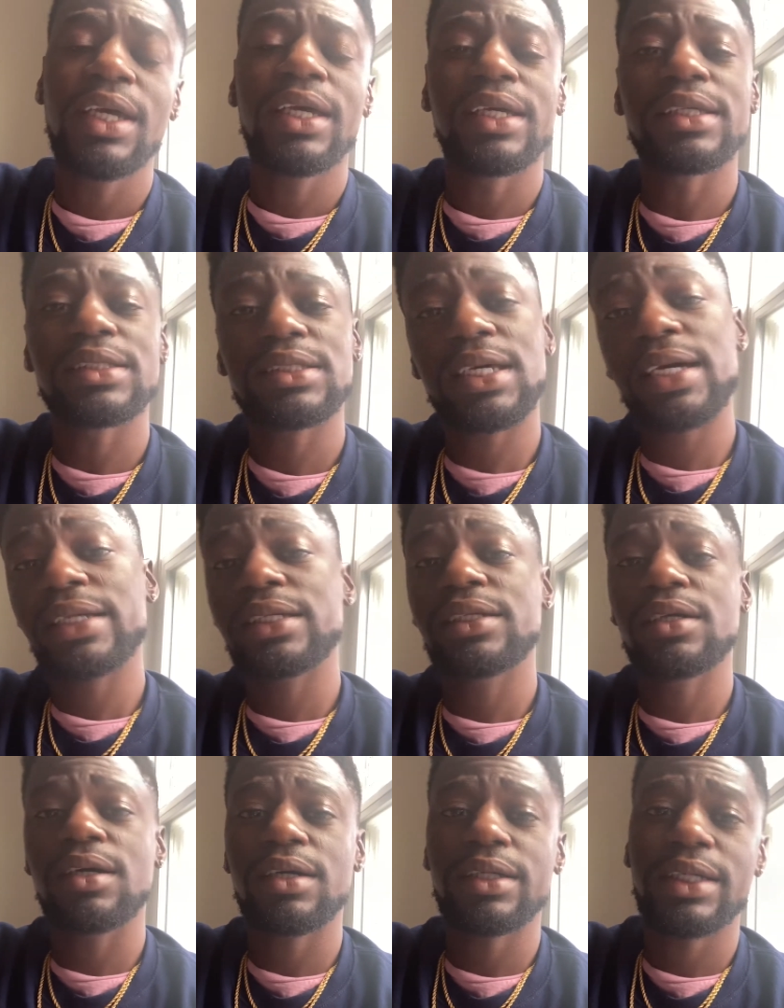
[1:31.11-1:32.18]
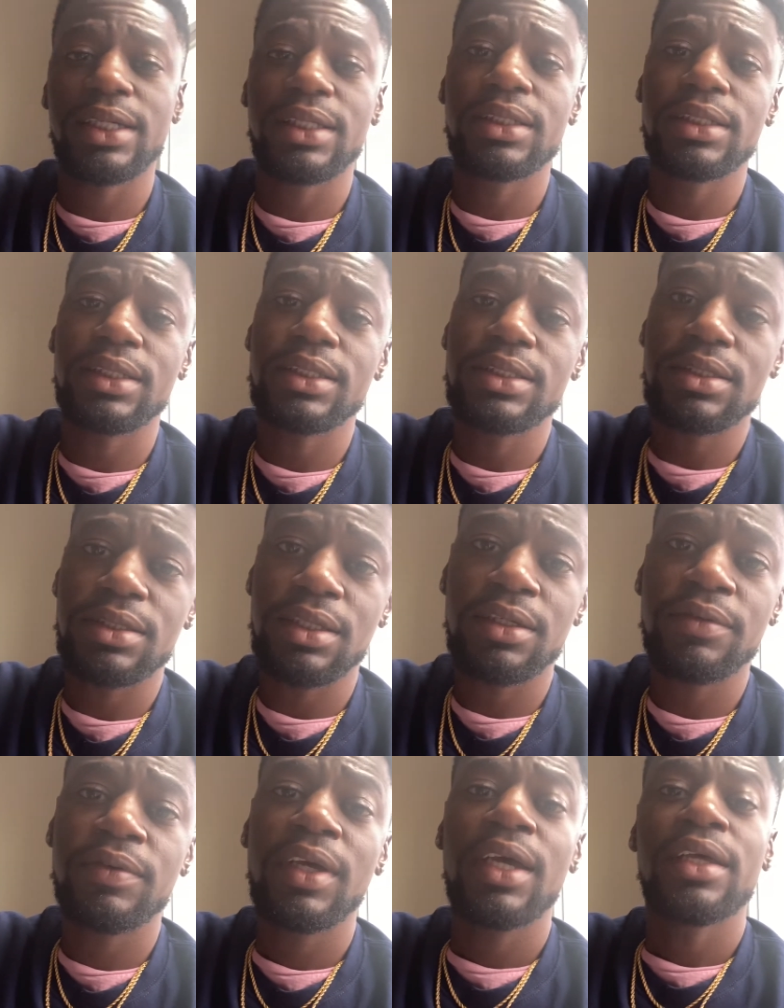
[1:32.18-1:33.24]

and signing all kind of other stuff